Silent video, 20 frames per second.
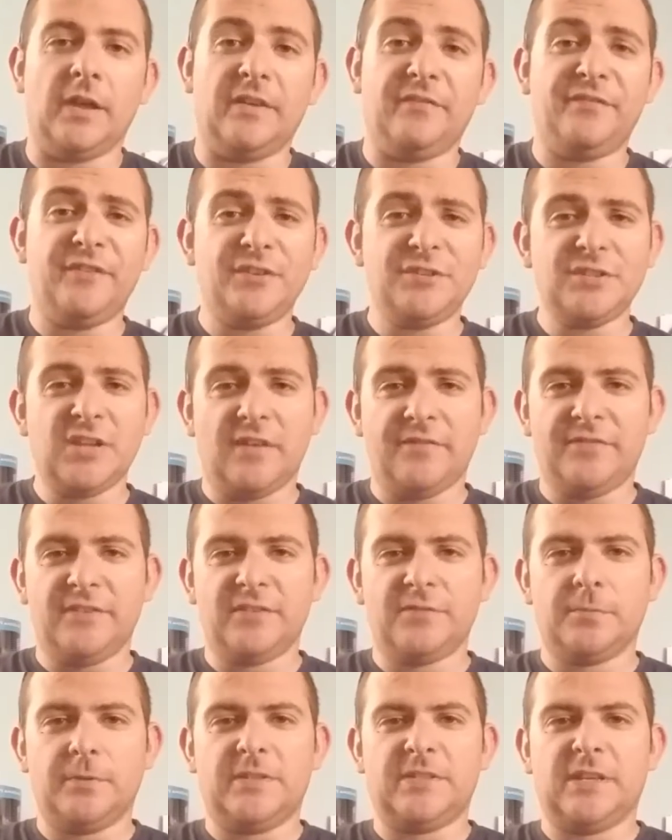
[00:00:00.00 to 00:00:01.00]
to finish off
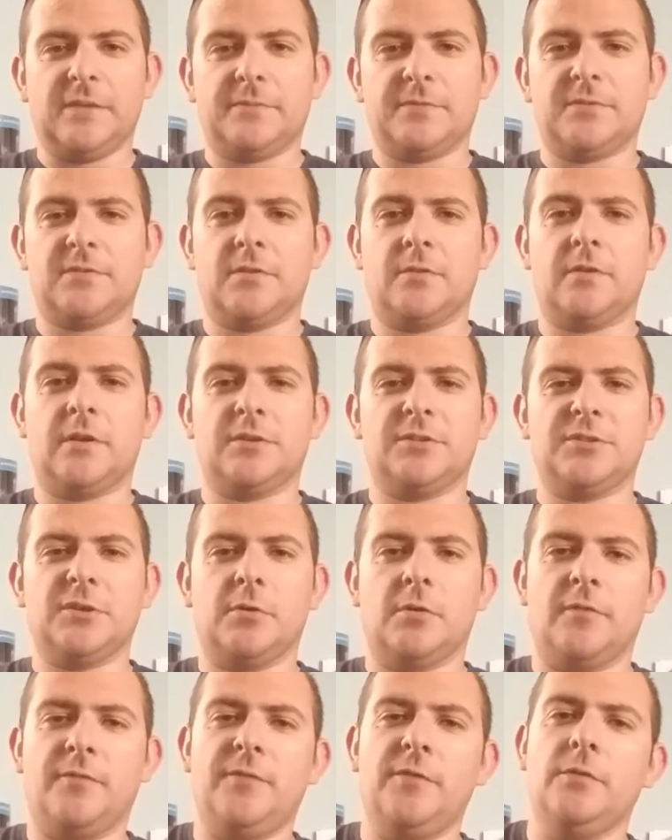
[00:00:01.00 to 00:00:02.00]
this week's episode, I'll
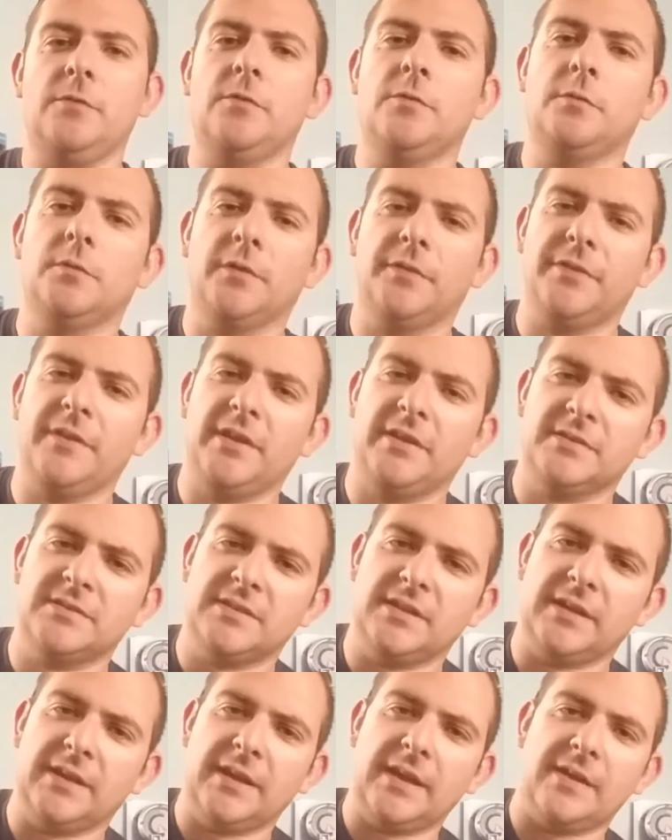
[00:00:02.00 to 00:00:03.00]
show a few cool things
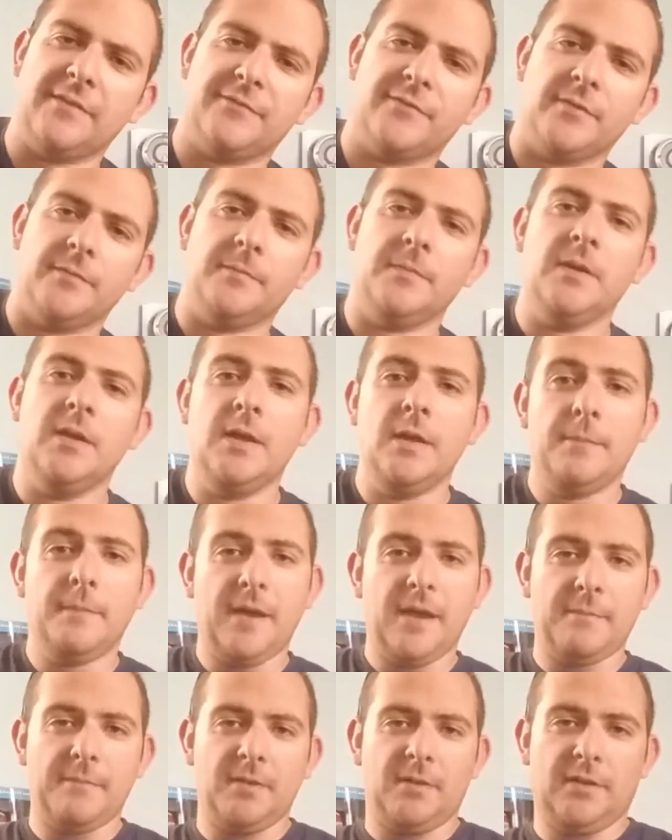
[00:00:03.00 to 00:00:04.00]
that I got from
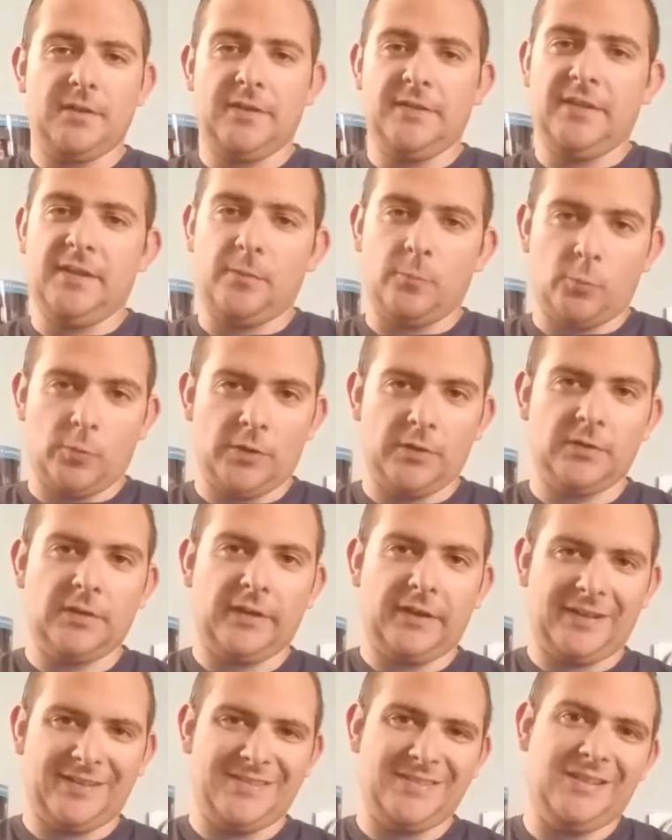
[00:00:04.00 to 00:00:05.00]
Pat Milligan that weren't,
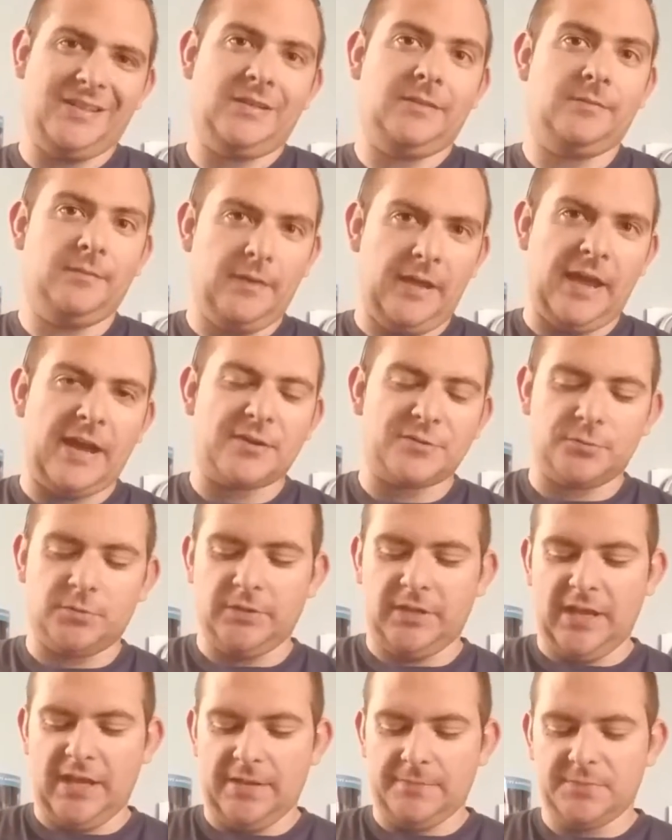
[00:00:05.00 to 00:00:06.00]
like I said,
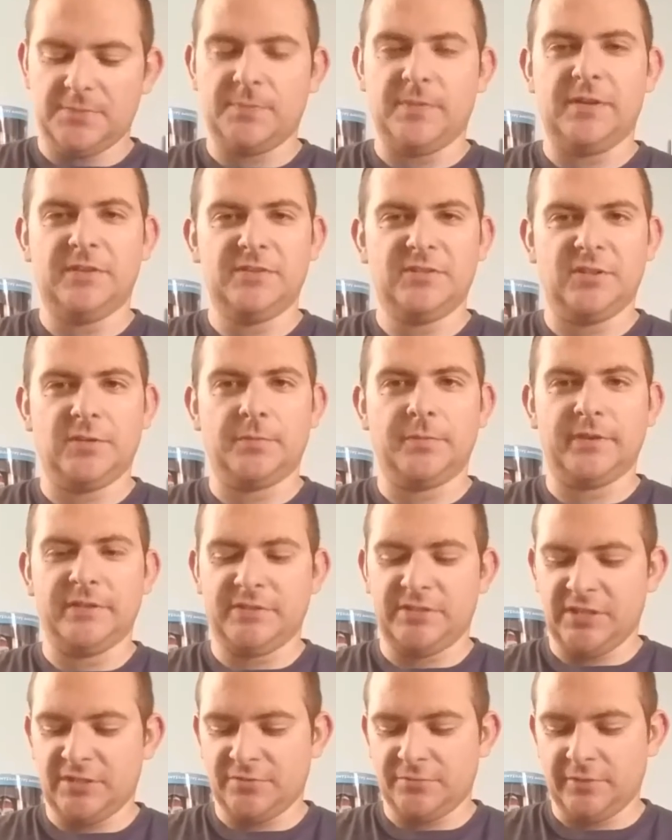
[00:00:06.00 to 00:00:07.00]
actual games, but still
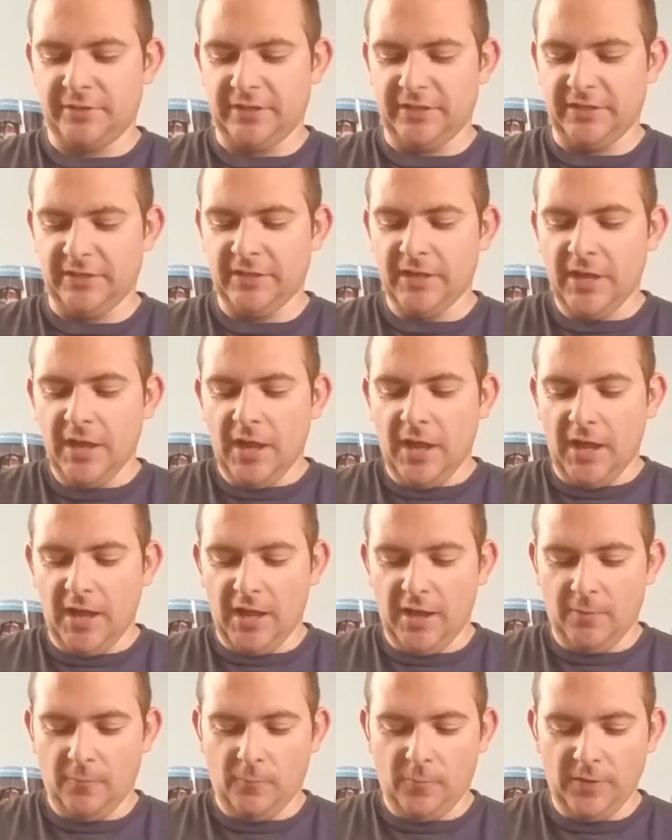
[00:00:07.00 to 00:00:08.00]
PlayStation related.
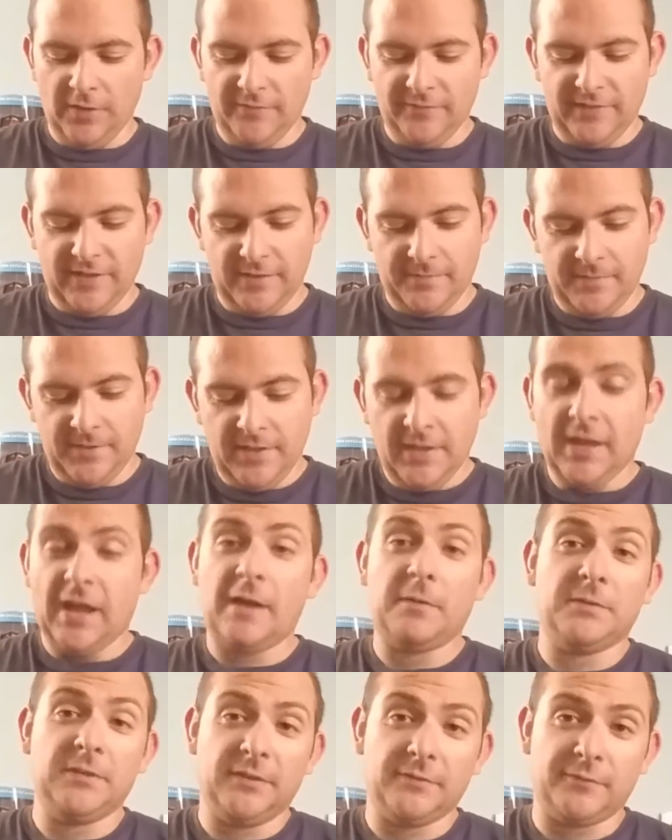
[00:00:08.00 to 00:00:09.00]
One of them,
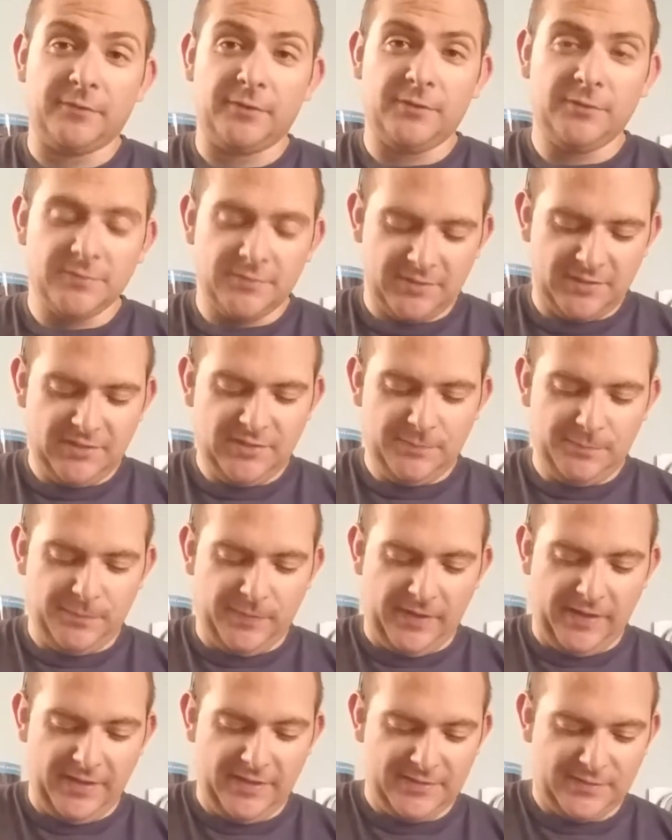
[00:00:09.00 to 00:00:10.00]
I will never use this,
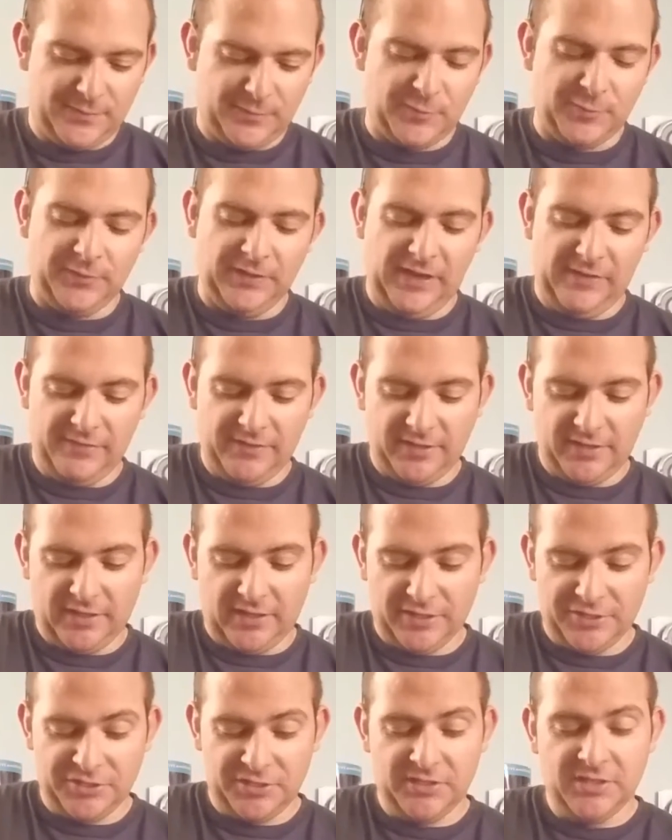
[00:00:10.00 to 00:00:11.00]
but it's cool to have in the
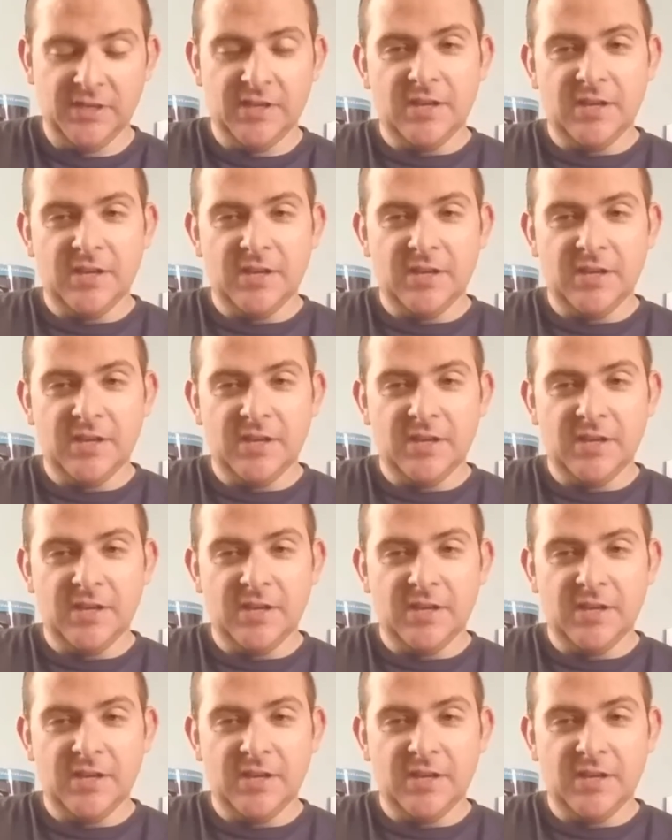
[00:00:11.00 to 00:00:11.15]
collection,